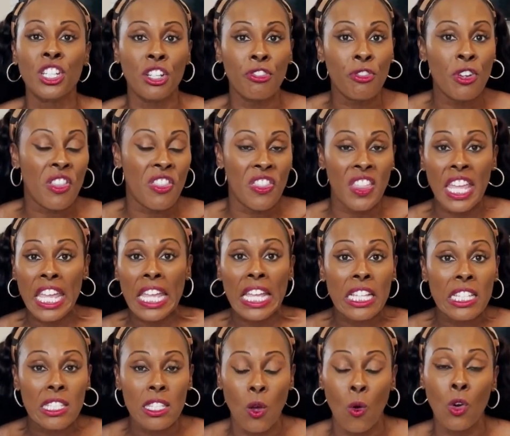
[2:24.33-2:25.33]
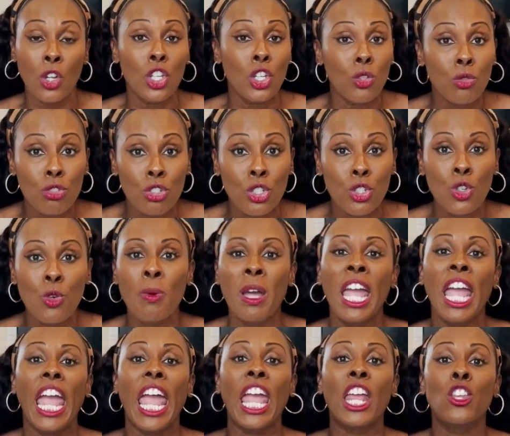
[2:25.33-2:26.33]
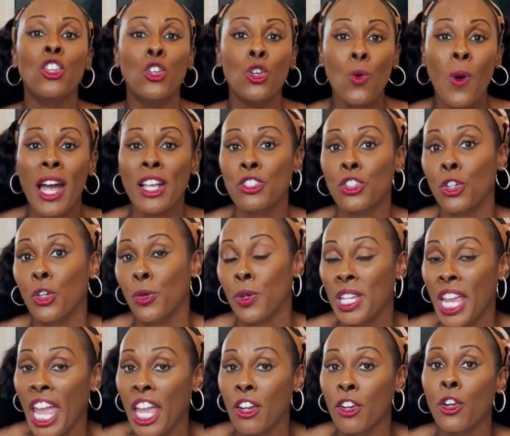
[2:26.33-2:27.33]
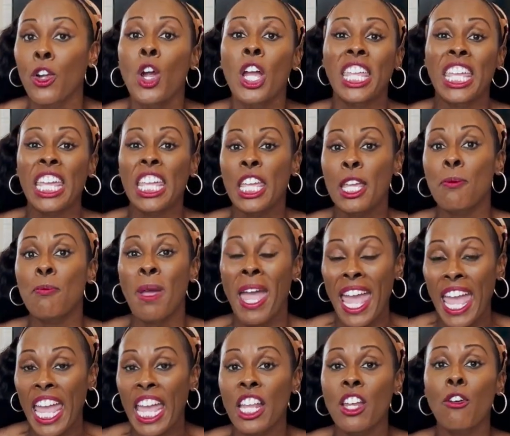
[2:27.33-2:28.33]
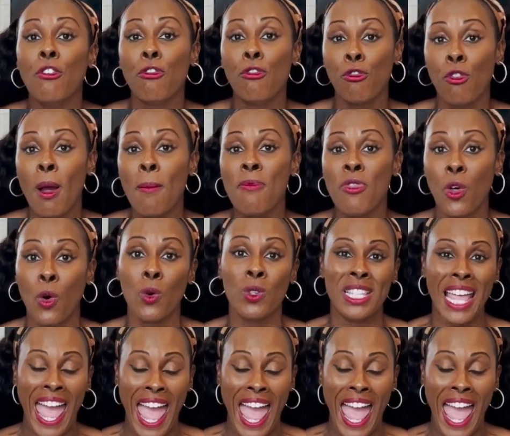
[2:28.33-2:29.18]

different things on YouTube, and you as a creator can get paid from those